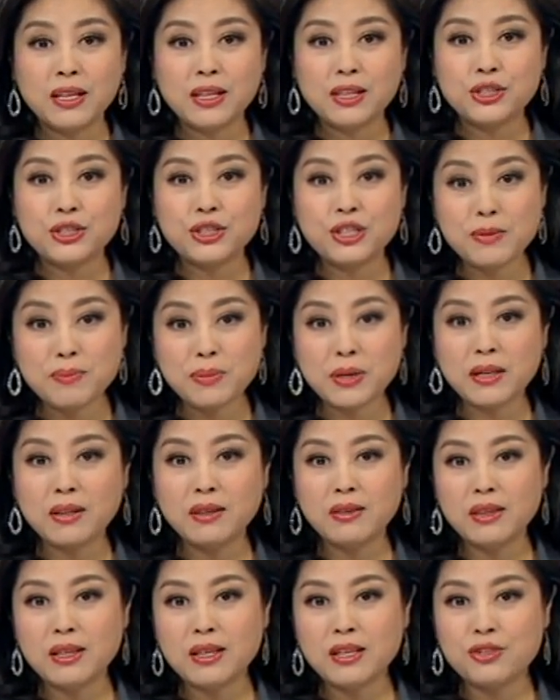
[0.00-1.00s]
Xi
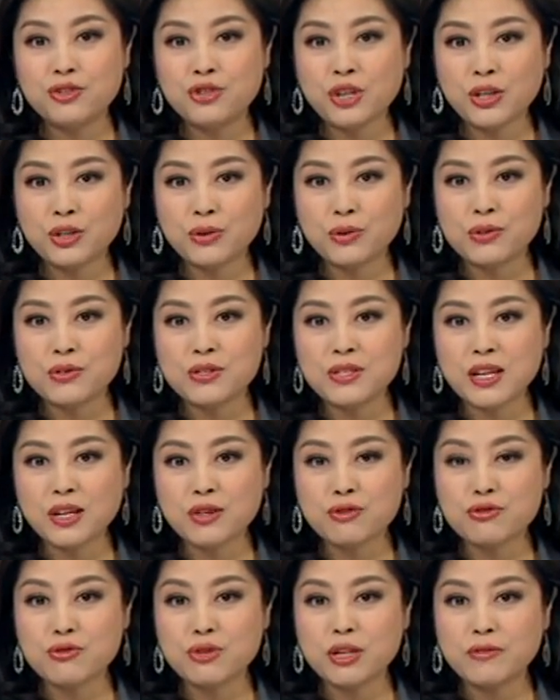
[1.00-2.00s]
Jinping, the General
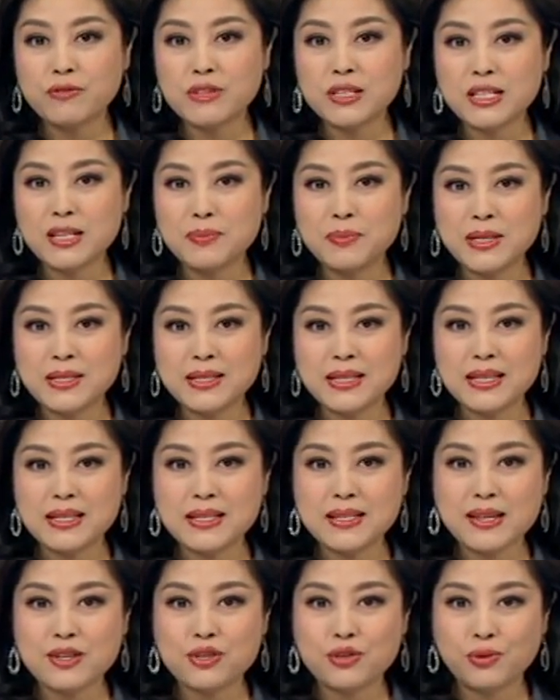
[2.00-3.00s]
Secretary of the CPC
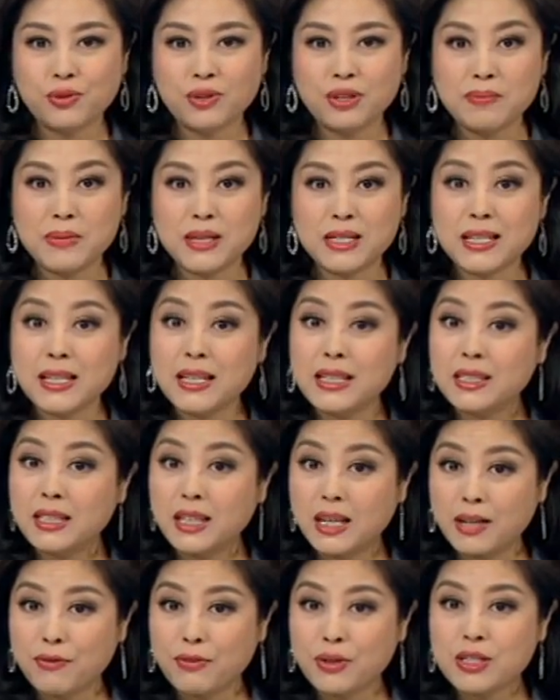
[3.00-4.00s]
Central Committee,
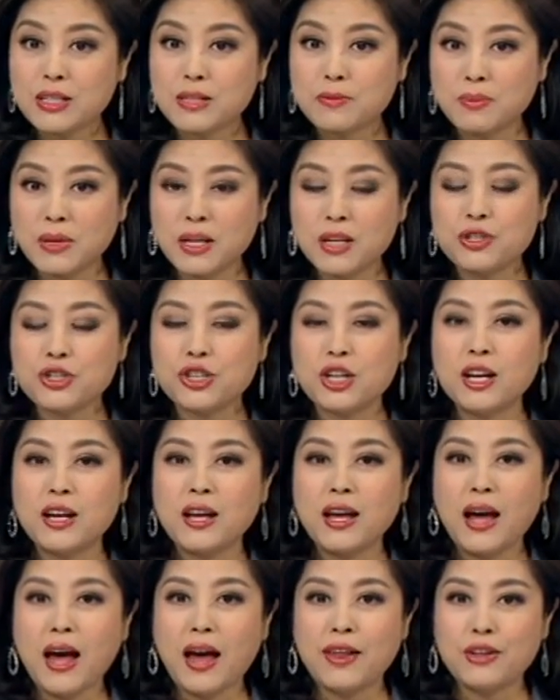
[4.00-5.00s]
delivered a speech
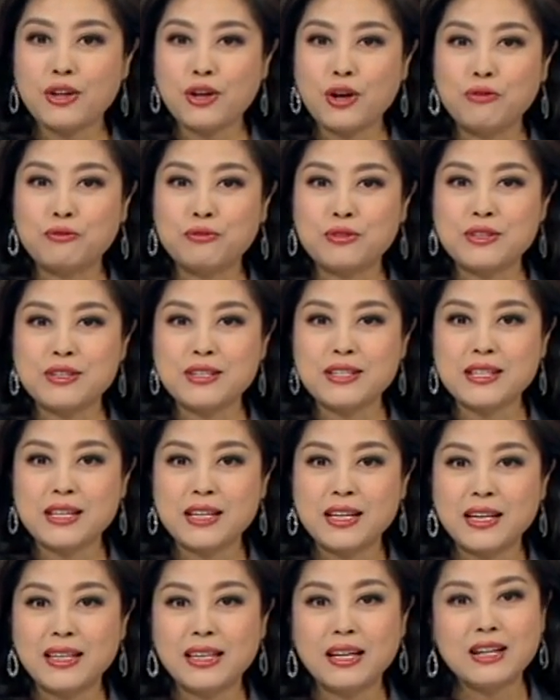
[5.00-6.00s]
at the conference.
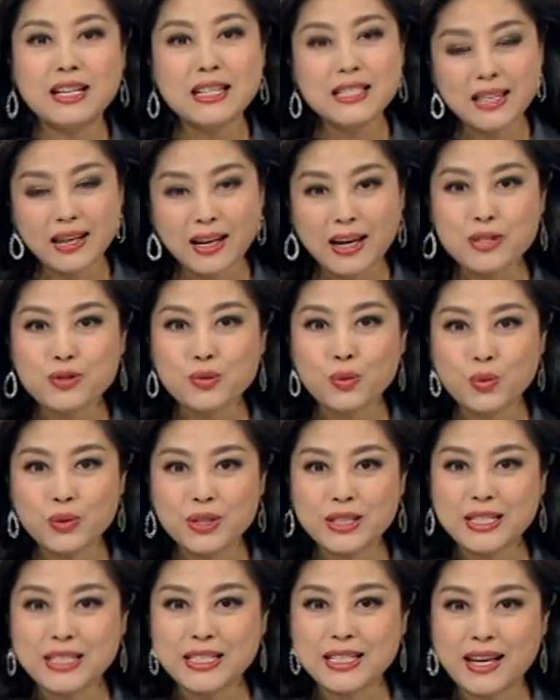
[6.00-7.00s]
Now, Li Xiang has all the
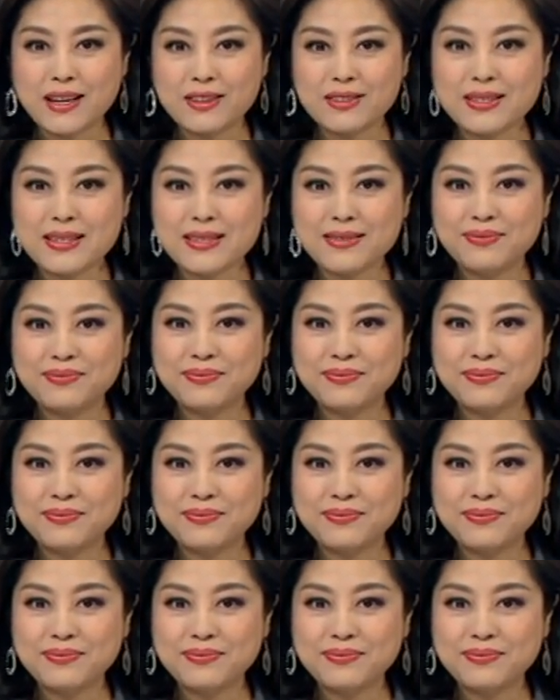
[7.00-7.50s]
details.